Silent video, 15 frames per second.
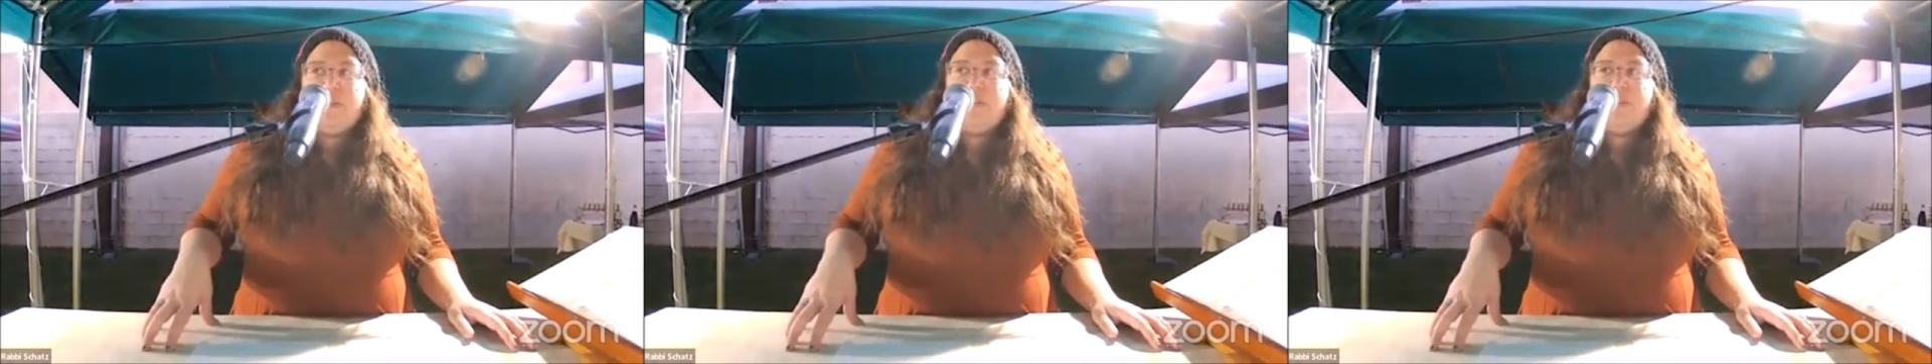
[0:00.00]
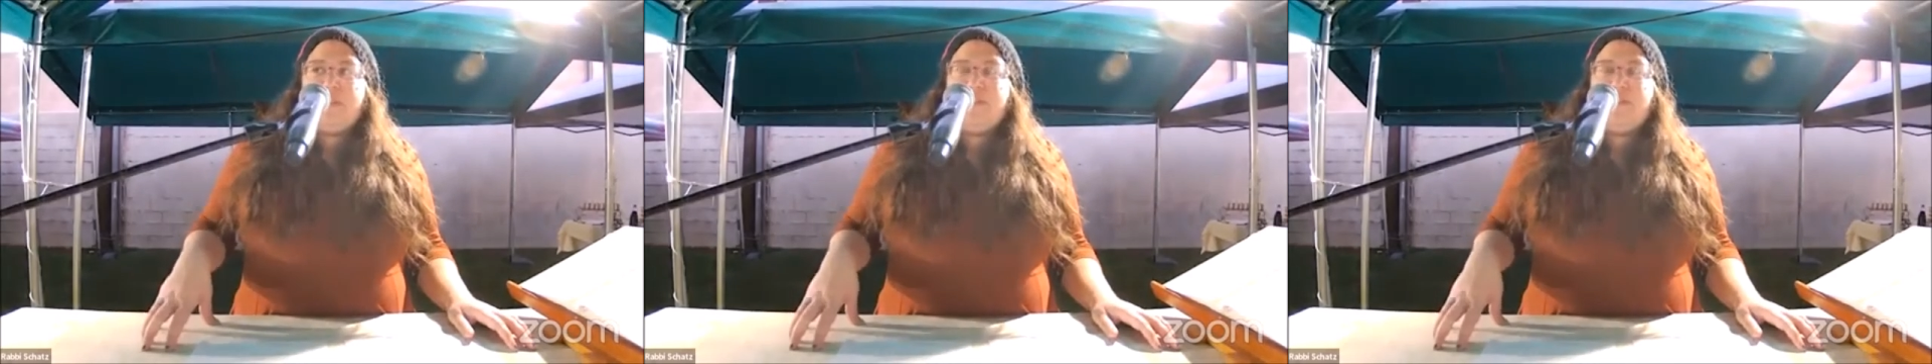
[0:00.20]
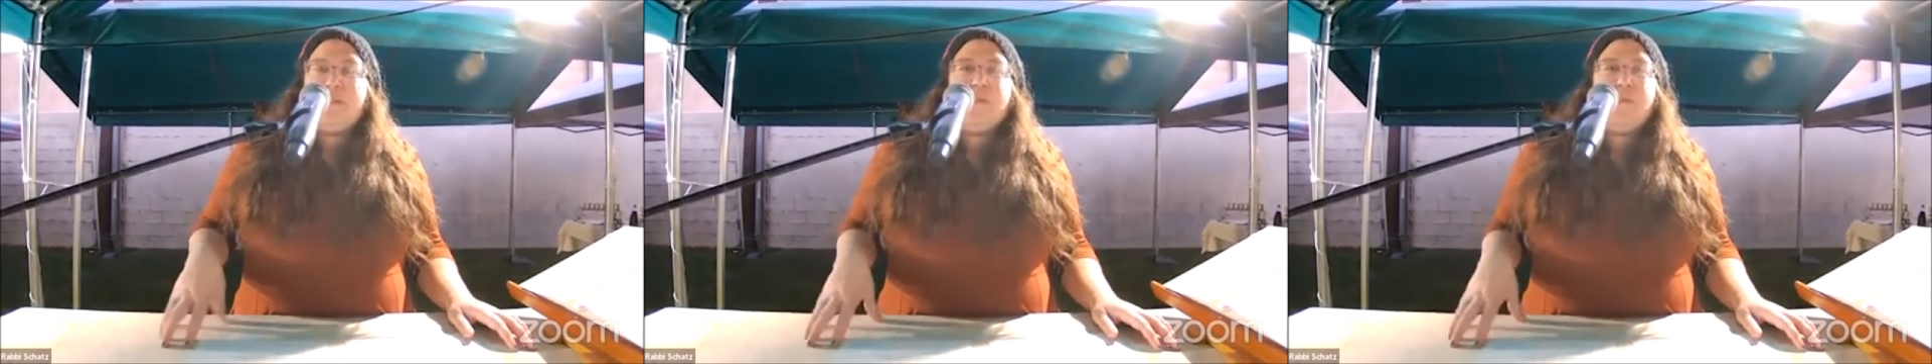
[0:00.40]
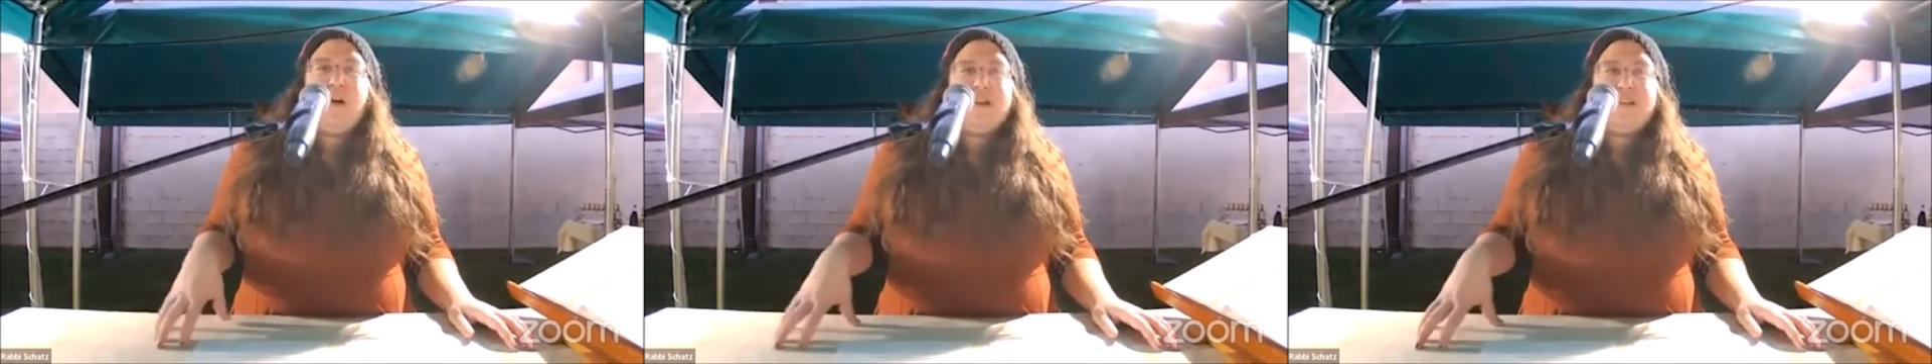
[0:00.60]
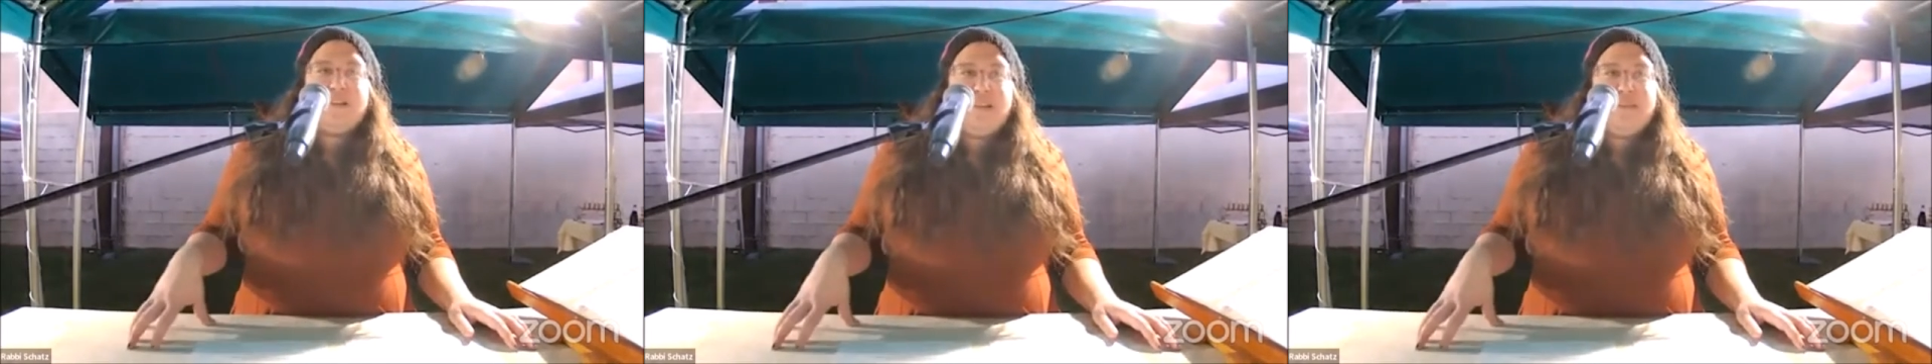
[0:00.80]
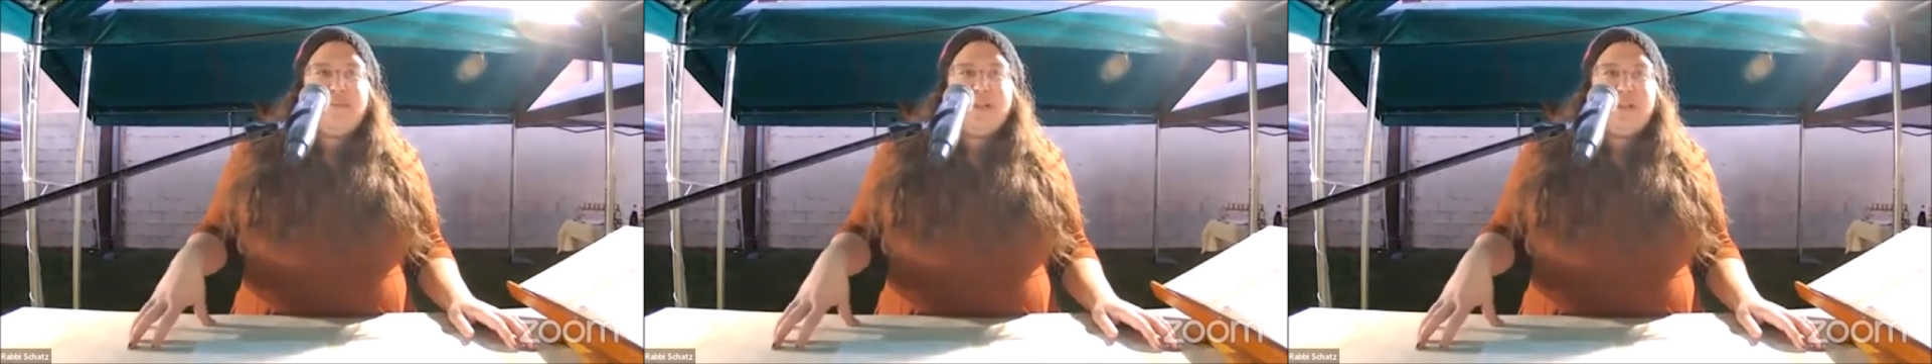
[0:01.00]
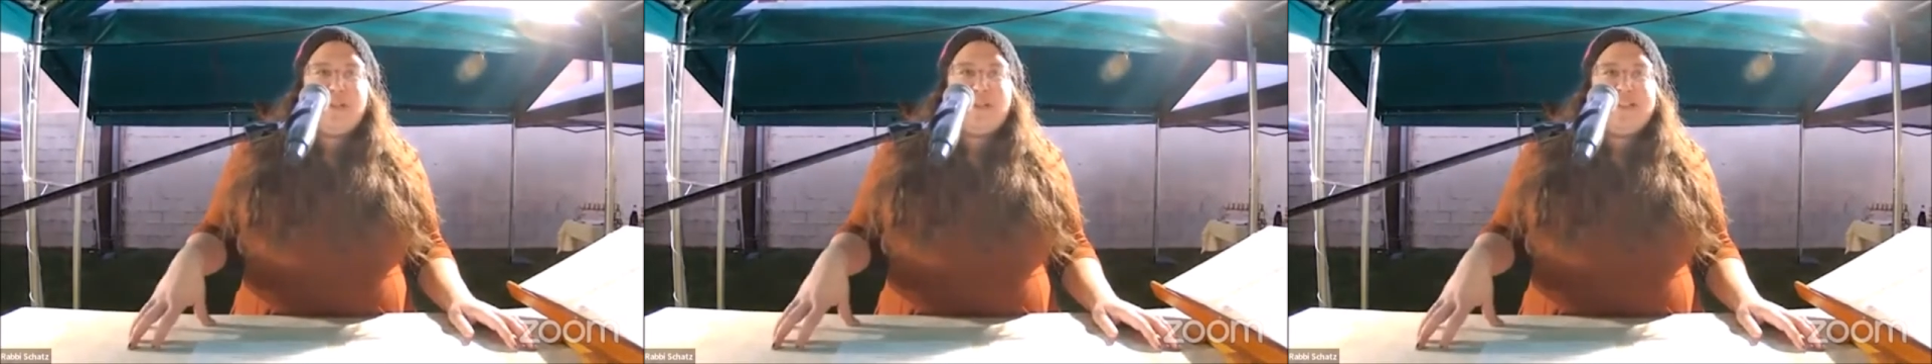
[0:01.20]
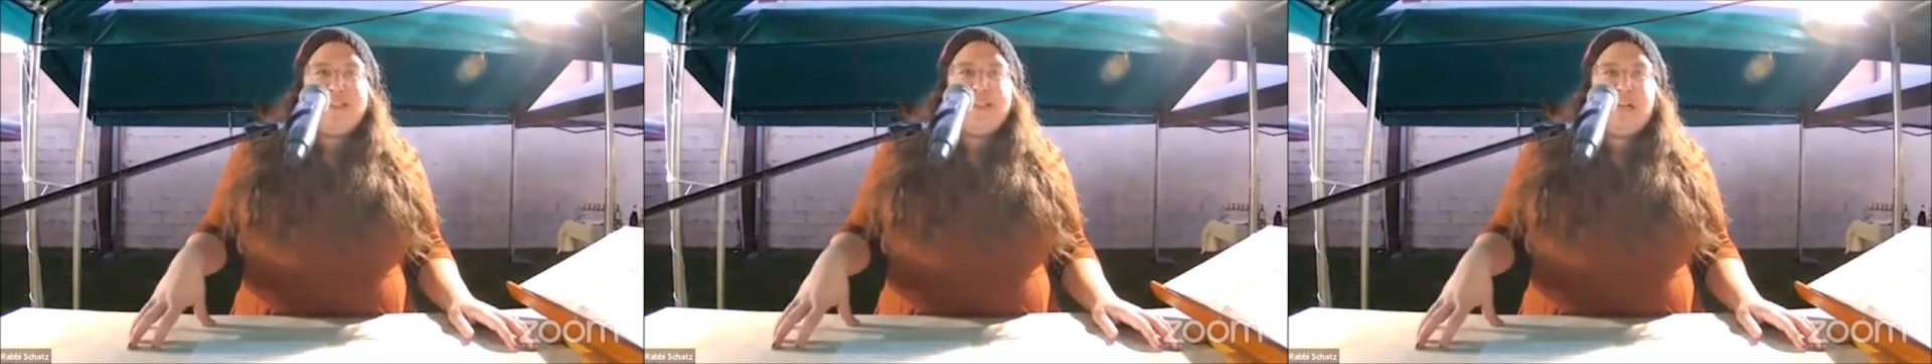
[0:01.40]
used to be the water
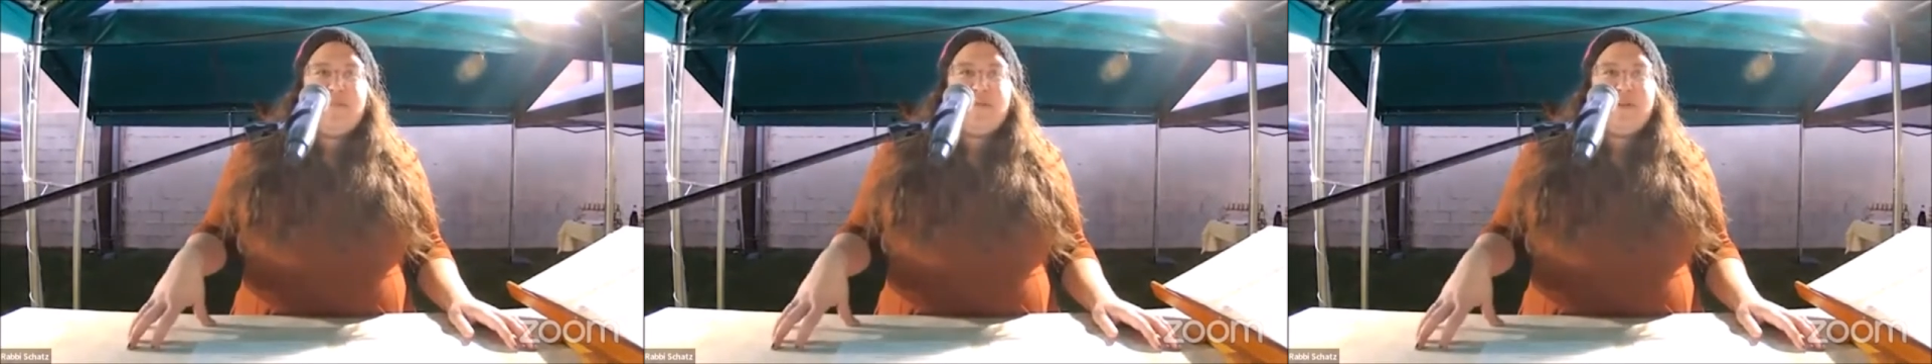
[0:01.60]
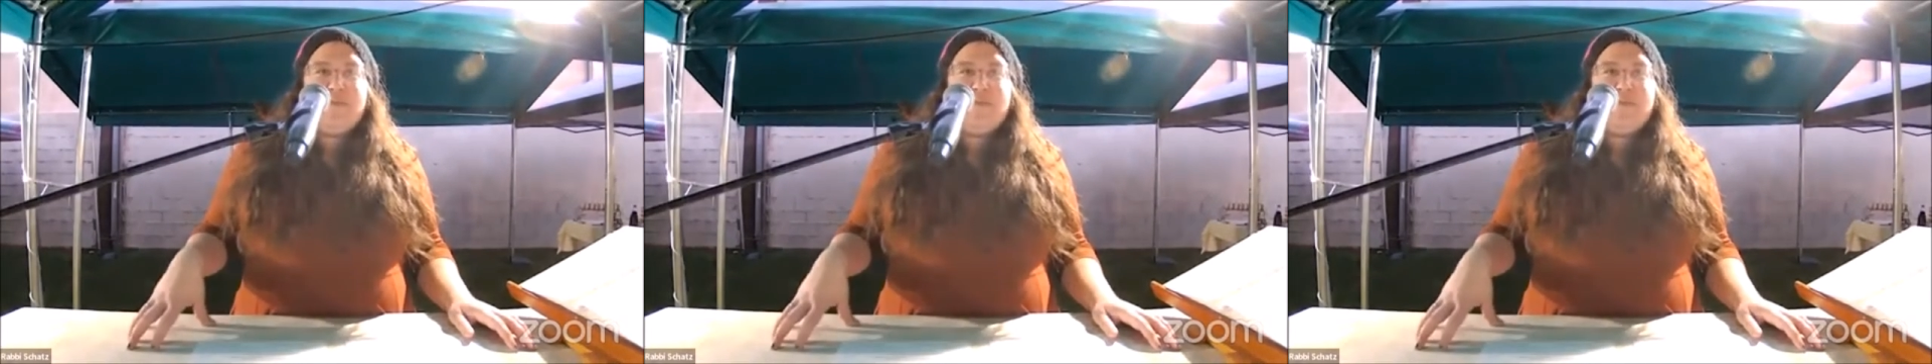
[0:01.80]
libation ceremony,